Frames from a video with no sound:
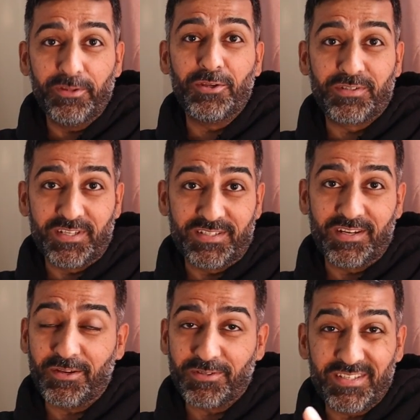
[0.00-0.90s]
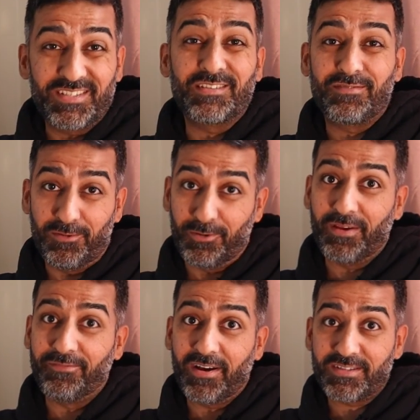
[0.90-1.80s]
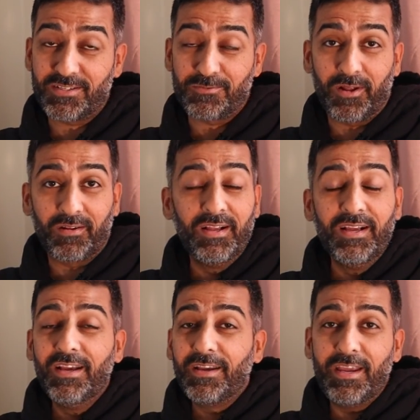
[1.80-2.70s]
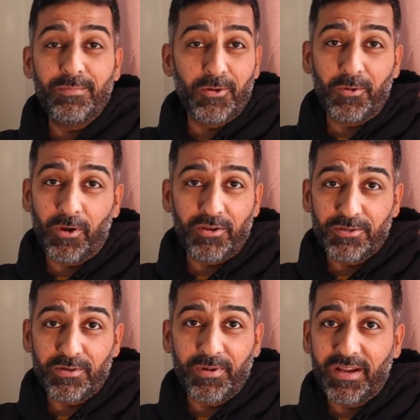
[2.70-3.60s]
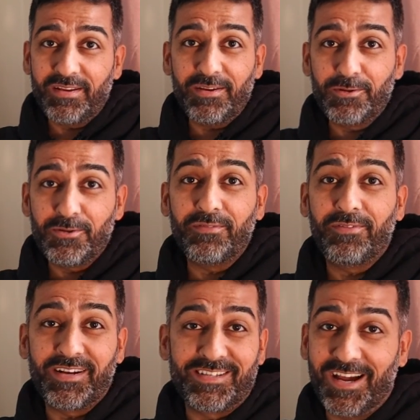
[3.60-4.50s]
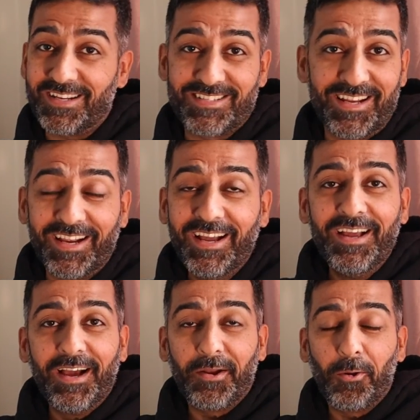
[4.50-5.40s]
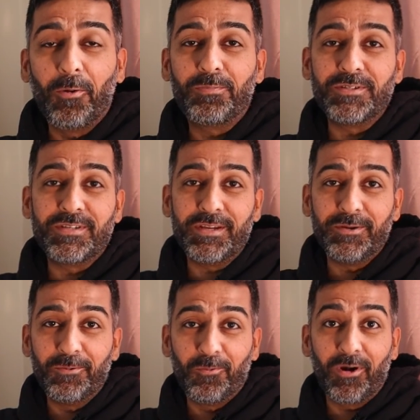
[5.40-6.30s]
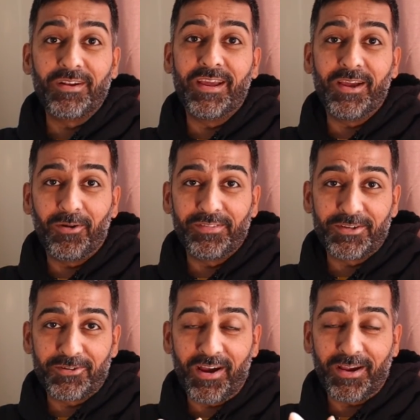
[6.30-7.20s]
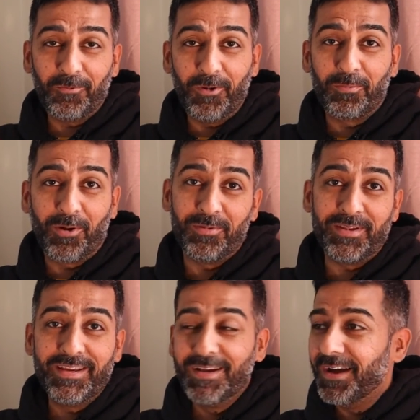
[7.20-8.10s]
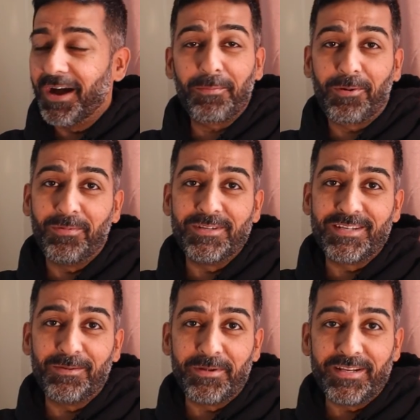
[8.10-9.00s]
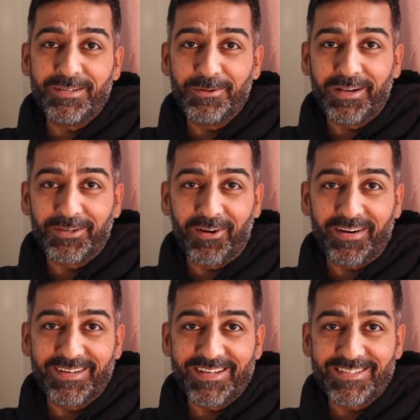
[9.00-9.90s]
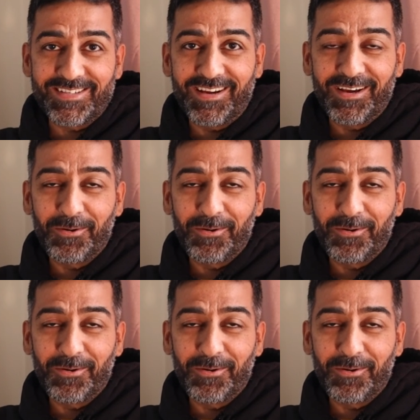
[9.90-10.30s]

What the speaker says: with your sister. Your sister's looking fast as well. Keep doing what you're doing, mate. You're doing fantastic, and hope to see you one day on the track. I'll probably still be doing track days,